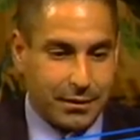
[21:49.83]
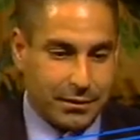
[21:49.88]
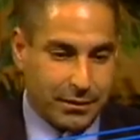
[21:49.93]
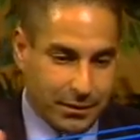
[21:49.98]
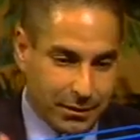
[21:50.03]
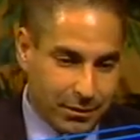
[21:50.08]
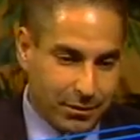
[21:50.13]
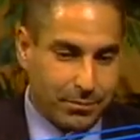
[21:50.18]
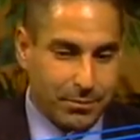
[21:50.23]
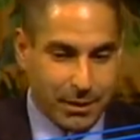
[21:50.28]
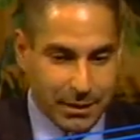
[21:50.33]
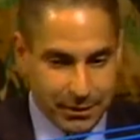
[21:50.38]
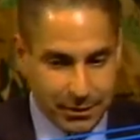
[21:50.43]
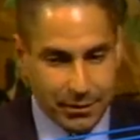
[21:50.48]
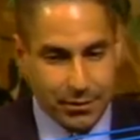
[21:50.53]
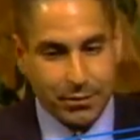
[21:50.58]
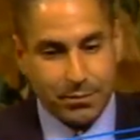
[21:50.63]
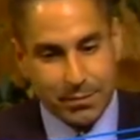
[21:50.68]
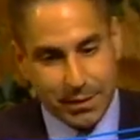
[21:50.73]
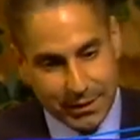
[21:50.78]
year by
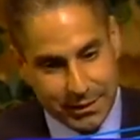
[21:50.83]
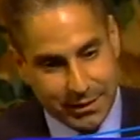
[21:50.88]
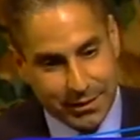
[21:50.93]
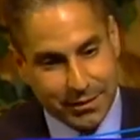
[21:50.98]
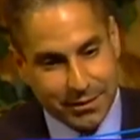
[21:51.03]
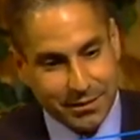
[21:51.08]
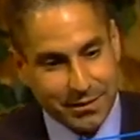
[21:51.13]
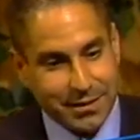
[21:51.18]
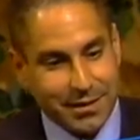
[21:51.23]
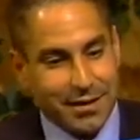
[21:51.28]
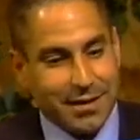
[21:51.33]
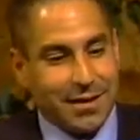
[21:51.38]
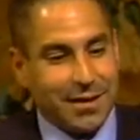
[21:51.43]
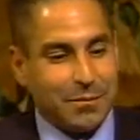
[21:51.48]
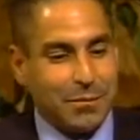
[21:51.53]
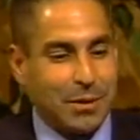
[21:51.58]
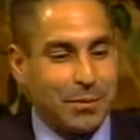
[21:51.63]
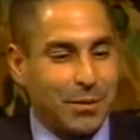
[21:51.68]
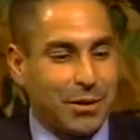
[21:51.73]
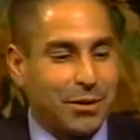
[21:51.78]
year by year.
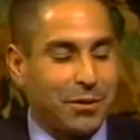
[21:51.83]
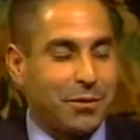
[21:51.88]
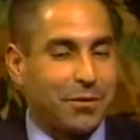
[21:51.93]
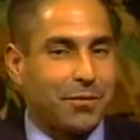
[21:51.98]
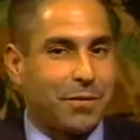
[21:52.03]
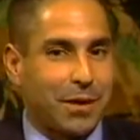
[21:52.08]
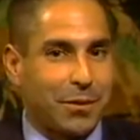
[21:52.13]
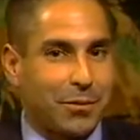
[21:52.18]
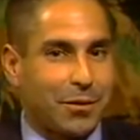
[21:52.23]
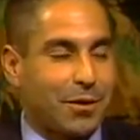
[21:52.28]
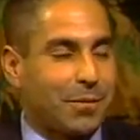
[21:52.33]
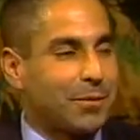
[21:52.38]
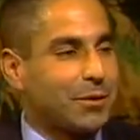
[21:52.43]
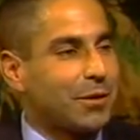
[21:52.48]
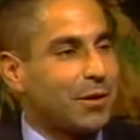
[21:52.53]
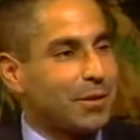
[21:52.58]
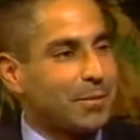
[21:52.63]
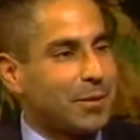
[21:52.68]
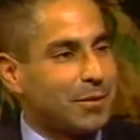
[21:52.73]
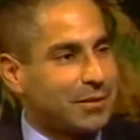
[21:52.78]
People hear the federal
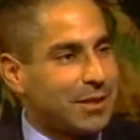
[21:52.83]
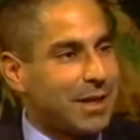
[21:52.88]
government talking